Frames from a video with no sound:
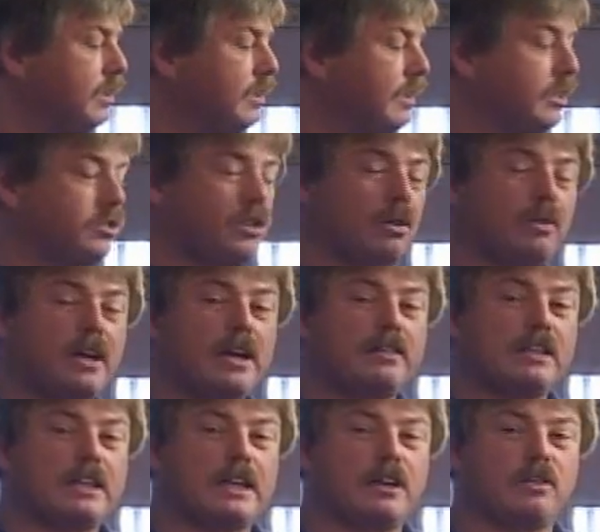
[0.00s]
That's all we had
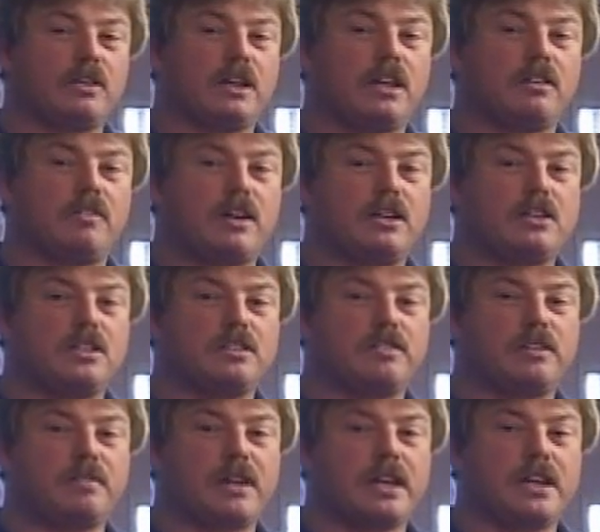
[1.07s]
today on elevators. If
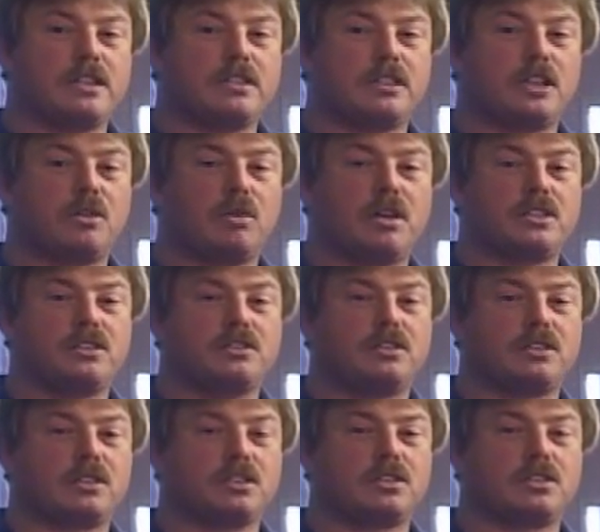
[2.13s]
anybody has any questions
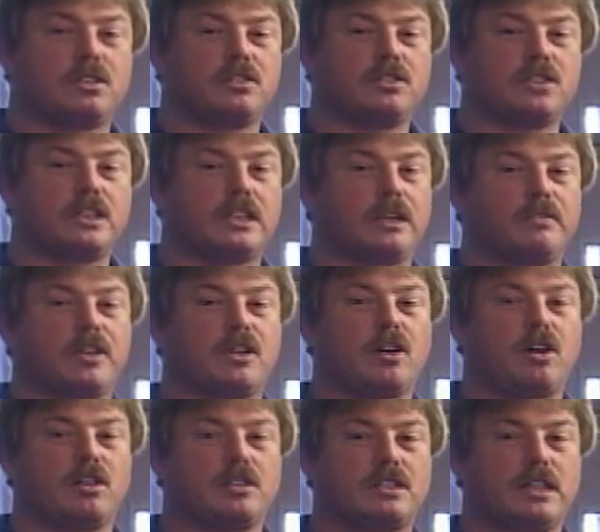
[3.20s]
or concerns, you can give me a
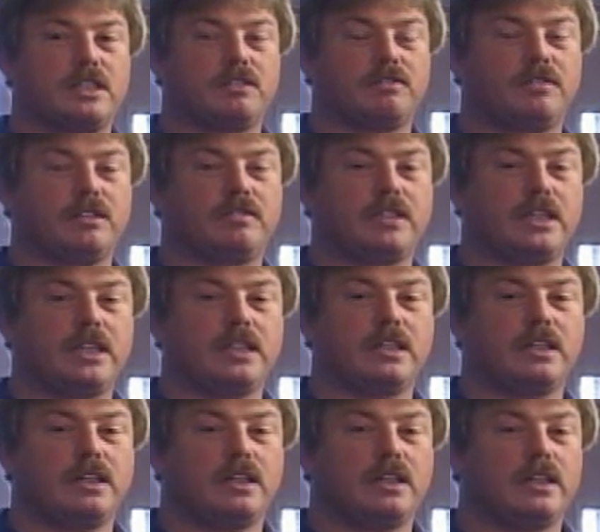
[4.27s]
call at Station 15,
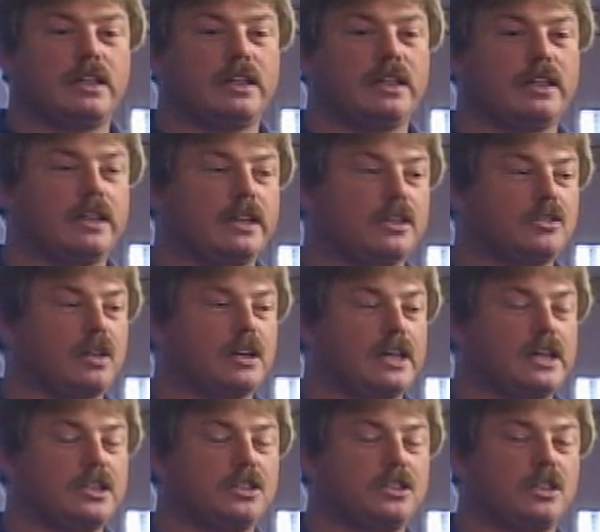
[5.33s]
and I'll try to
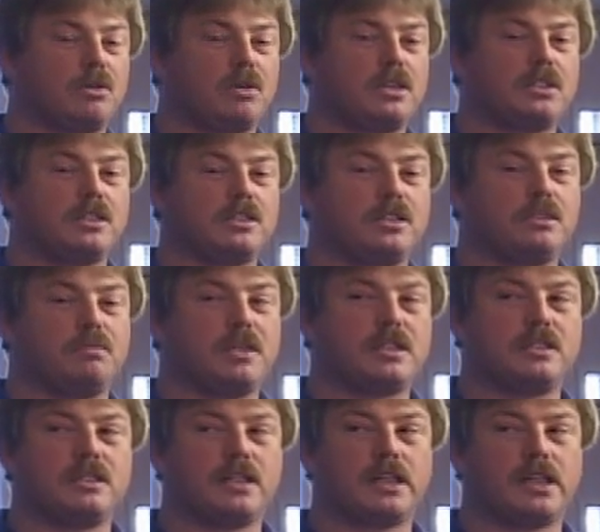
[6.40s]
answer your questions as
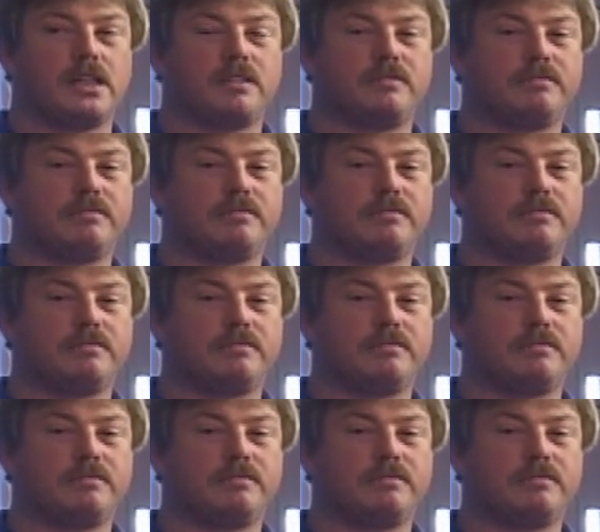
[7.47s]
best as I can.